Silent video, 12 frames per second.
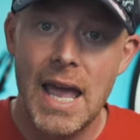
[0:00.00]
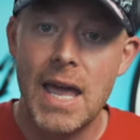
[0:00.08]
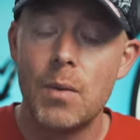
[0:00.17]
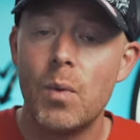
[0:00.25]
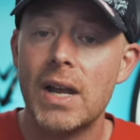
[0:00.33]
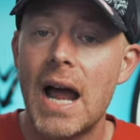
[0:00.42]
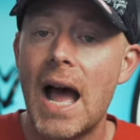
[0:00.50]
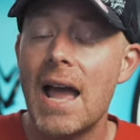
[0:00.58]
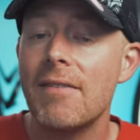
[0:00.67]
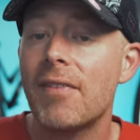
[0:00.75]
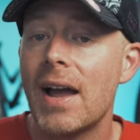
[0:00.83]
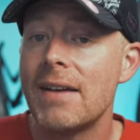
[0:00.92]
And what
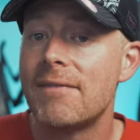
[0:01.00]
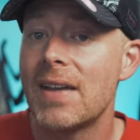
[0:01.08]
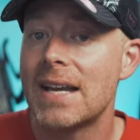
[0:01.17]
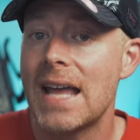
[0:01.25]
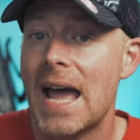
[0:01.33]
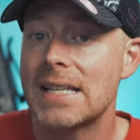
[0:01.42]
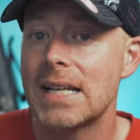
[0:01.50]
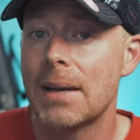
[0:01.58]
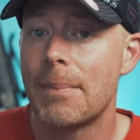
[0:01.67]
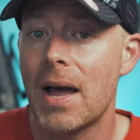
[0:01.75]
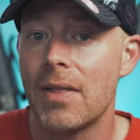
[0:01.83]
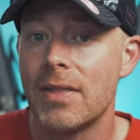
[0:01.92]
I find fantastic
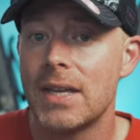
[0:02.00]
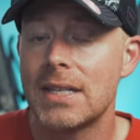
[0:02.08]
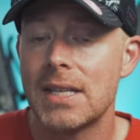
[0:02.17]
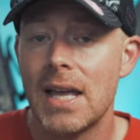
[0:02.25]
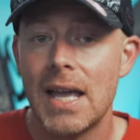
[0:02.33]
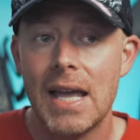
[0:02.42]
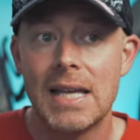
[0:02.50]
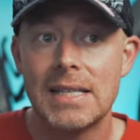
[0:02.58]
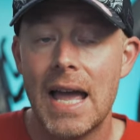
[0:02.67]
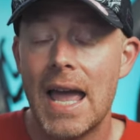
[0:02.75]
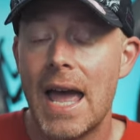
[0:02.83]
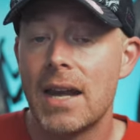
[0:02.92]
about this is
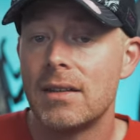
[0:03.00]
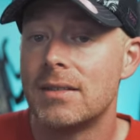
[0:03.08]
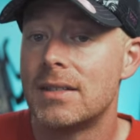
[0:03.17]
I had